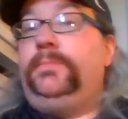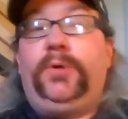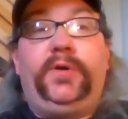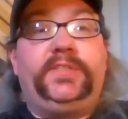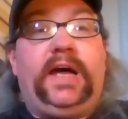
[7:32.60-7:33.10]

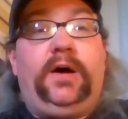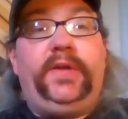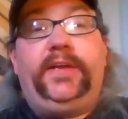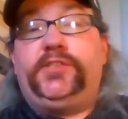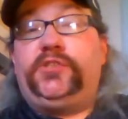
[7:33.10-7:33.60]
broke it
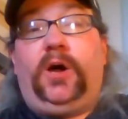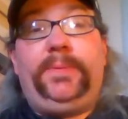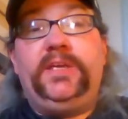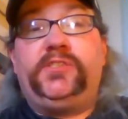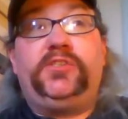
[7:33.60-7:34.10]
down, had to saw
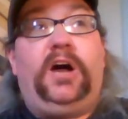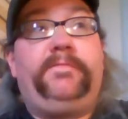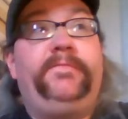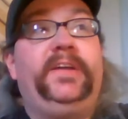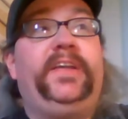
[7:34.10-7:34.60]
pieces
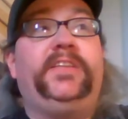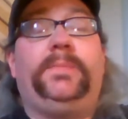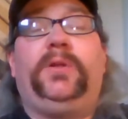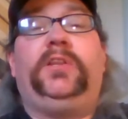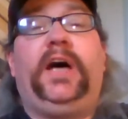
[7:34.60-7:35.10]
off of it, kicked
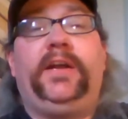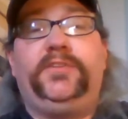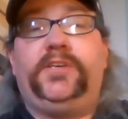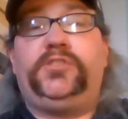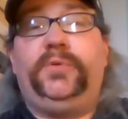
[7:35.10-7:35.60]
up a lot of
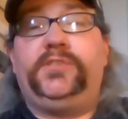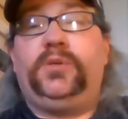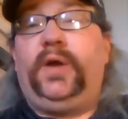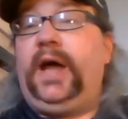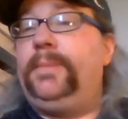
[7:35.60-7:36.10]
dust doing
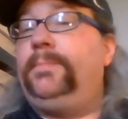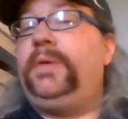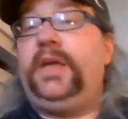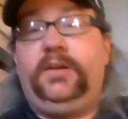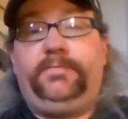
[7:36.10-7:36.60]
so, and I am
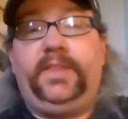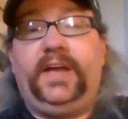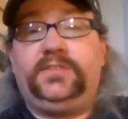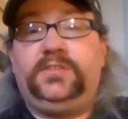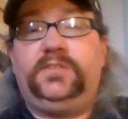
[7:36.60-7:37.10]
paying for
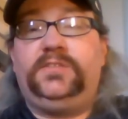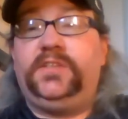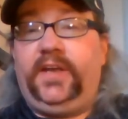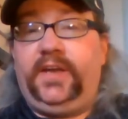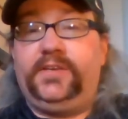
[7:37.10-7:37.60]
that
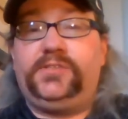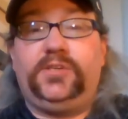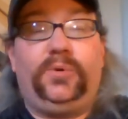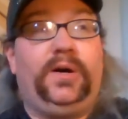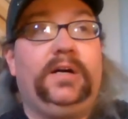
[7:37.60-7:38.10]
today.
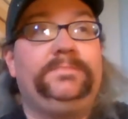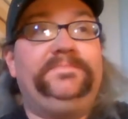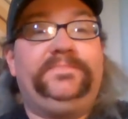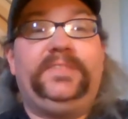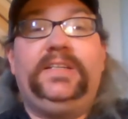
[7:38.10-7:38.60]
So, uh,
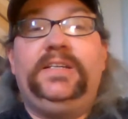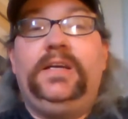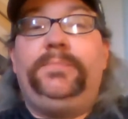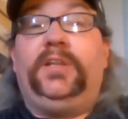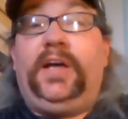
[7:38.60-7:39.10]

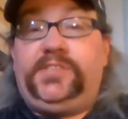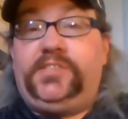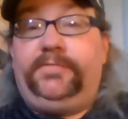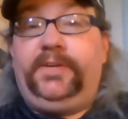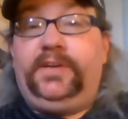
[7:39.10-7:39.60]
be a lot of
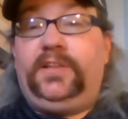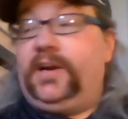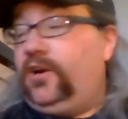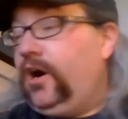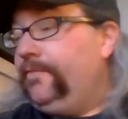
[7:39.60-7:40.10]
sniffing, a
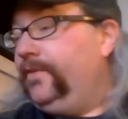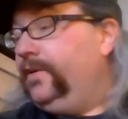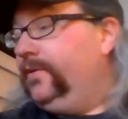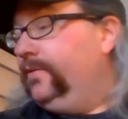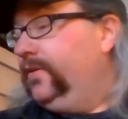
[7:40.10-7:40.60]
lot of
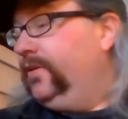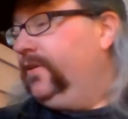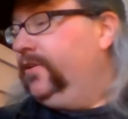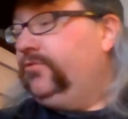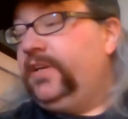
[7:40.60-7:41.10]
coughing,
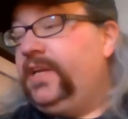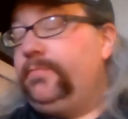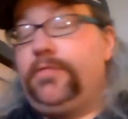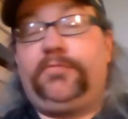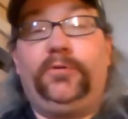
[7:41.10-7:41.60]
trying to
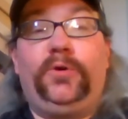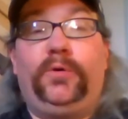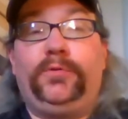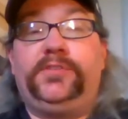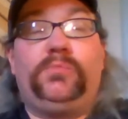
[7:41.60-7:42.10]
keep the throat
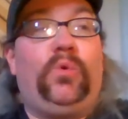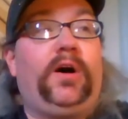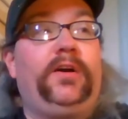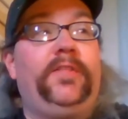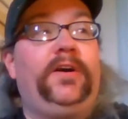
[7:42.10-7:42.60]
going with some
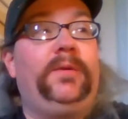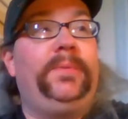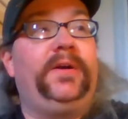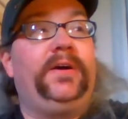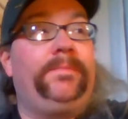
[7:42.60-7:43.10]
water there,
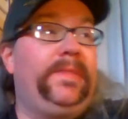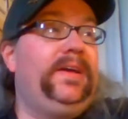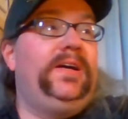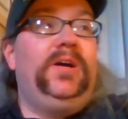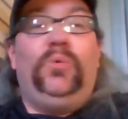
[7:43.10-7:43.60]
but uh,
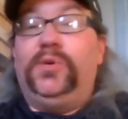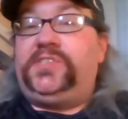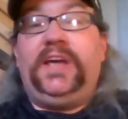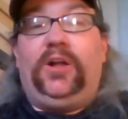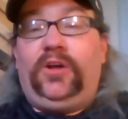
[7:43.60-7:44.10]
we'll
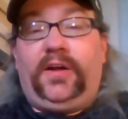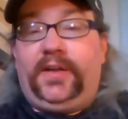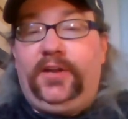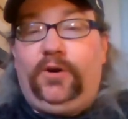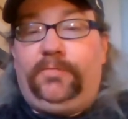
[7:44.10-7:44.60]
see how long I
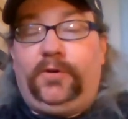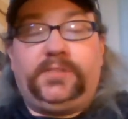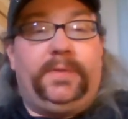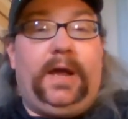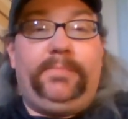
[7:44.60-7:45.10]
can go for.
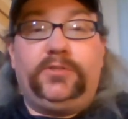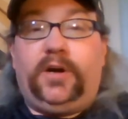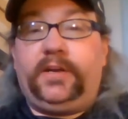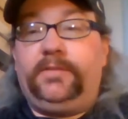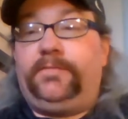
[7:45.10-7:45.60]
Because I mean, I've been
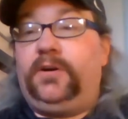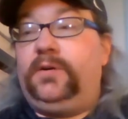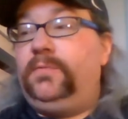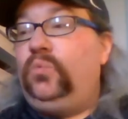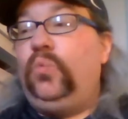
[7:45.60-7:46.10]
talking
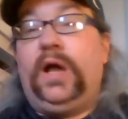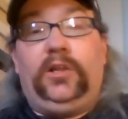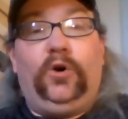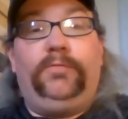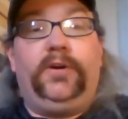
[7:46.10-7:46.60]
for
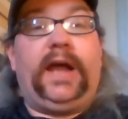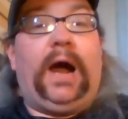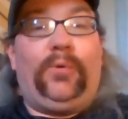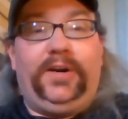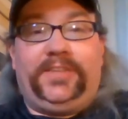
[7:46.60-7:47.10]
well over an
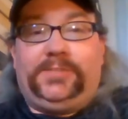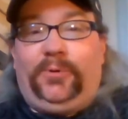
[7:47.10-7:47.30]
hour at this